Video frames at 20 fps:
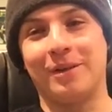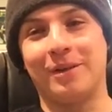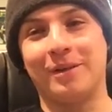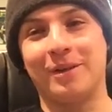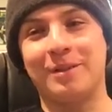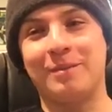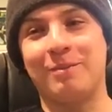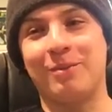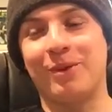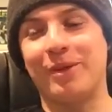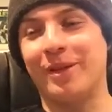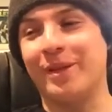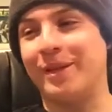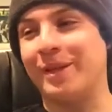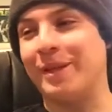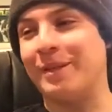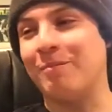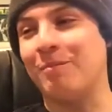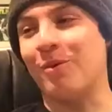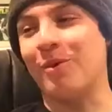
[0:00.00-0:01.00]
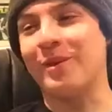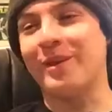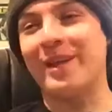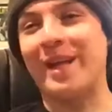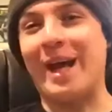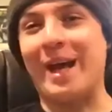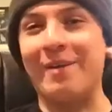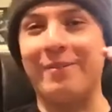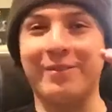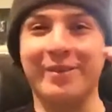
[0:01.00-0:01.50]
That's more than
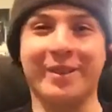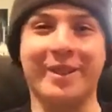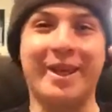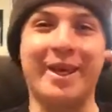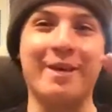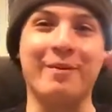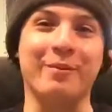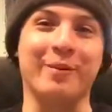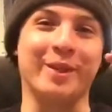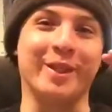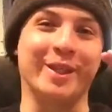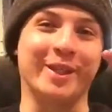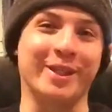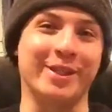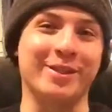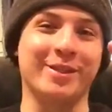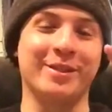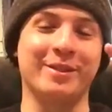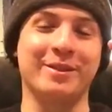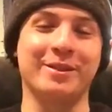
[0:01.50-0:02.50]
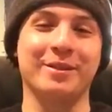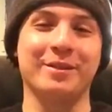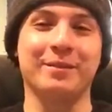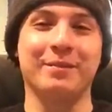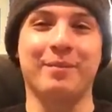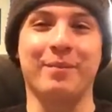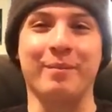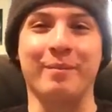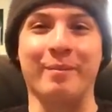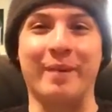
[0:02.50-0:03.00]
half the game we didn't
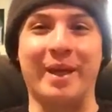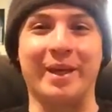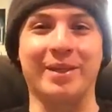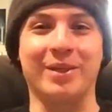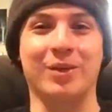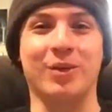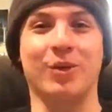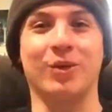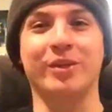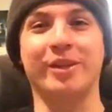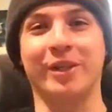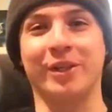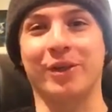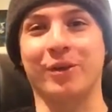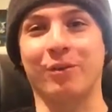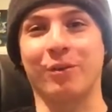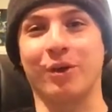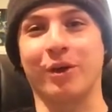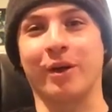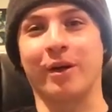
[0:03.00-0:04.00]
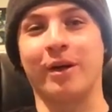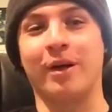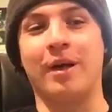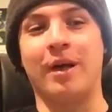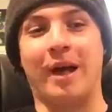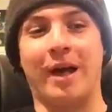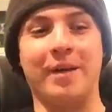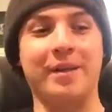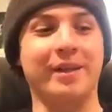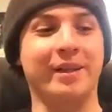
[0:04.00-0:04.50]
make the goaltender work.
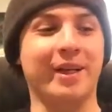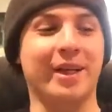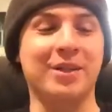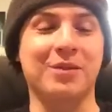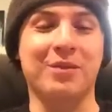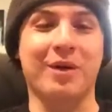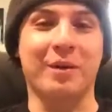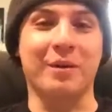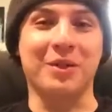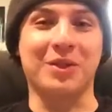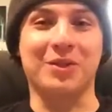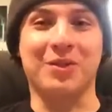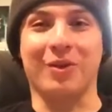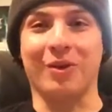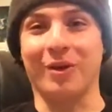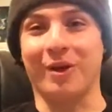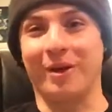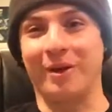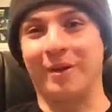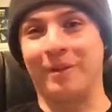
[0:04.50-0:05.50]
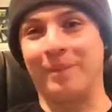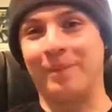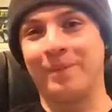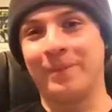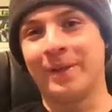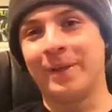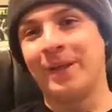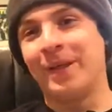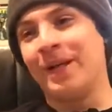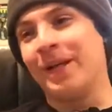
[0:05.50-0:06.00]
I think that's why we scored on him.
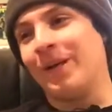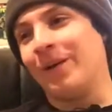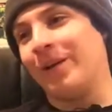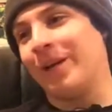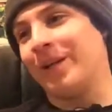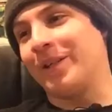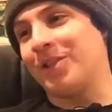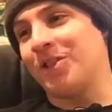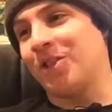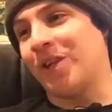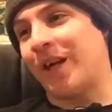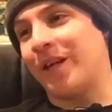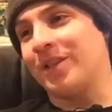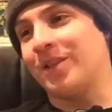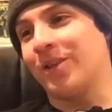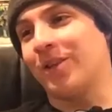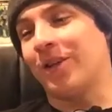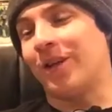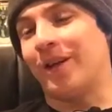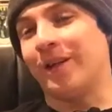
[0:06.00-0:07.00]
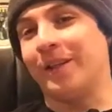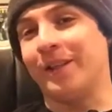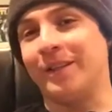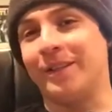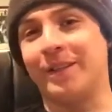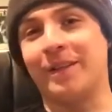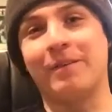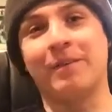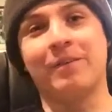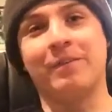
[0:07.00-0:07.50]
We hadn't shot so long, he'd
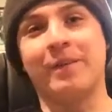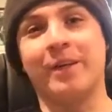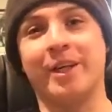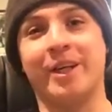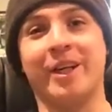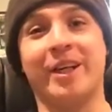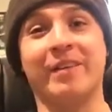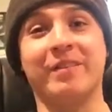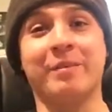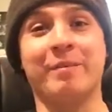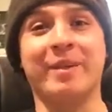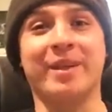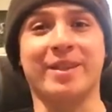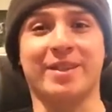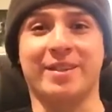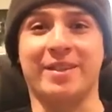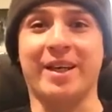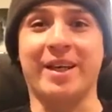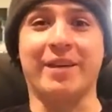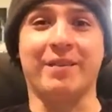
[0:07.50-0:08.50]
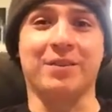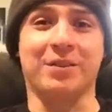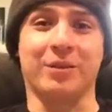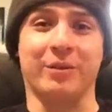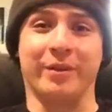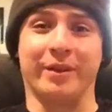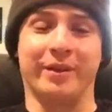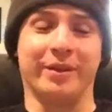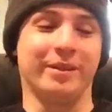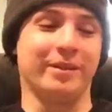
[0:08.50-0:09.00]
never figured he'd have to make a save. So
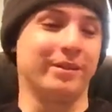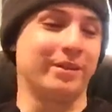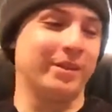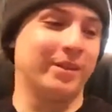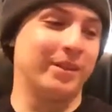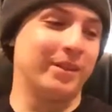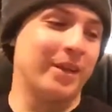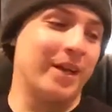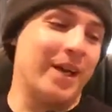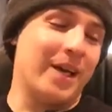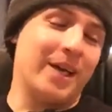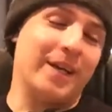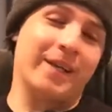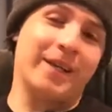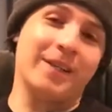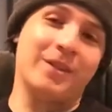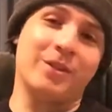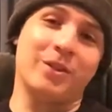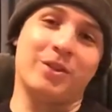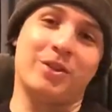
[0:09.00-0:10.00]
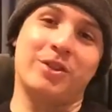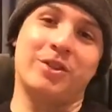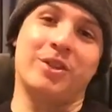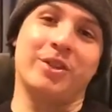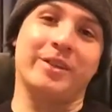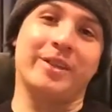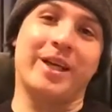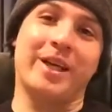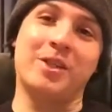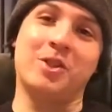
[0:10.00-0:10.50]
when Getzel
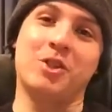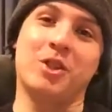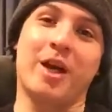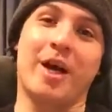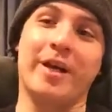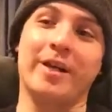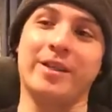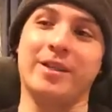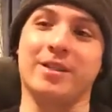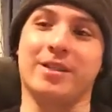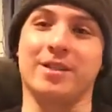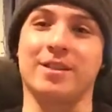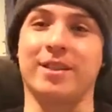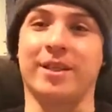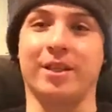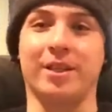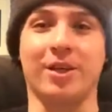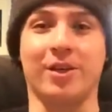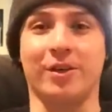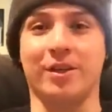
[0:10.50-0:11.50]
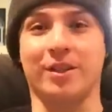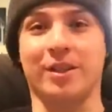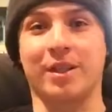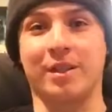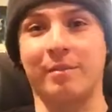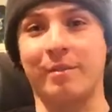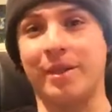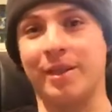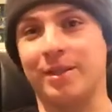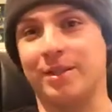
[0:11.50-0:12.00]
took that shot, he's just like, oh, it's going
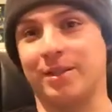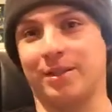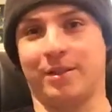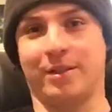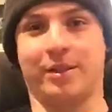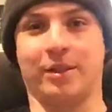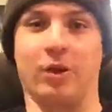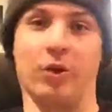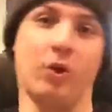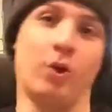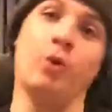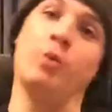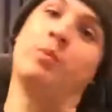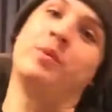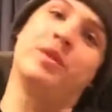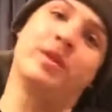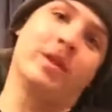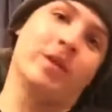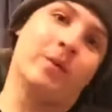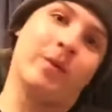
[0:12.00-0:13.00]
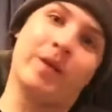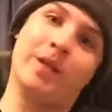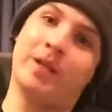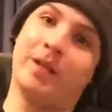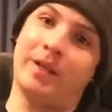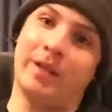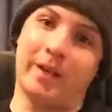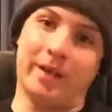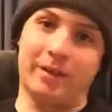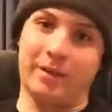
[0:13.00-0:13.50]
to miss. And oopsie, it went in the
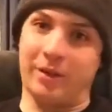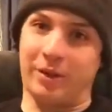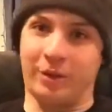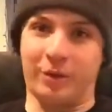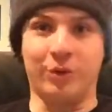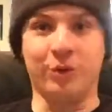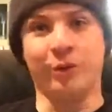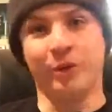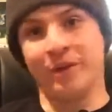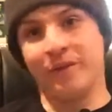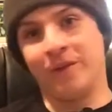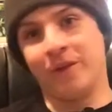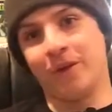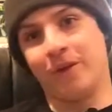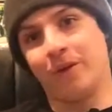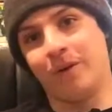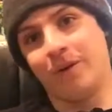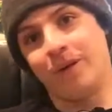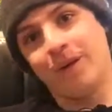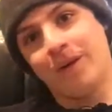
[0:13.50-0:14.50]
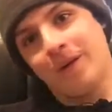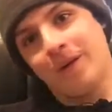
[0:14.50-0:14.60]
net. Oh, who would have known?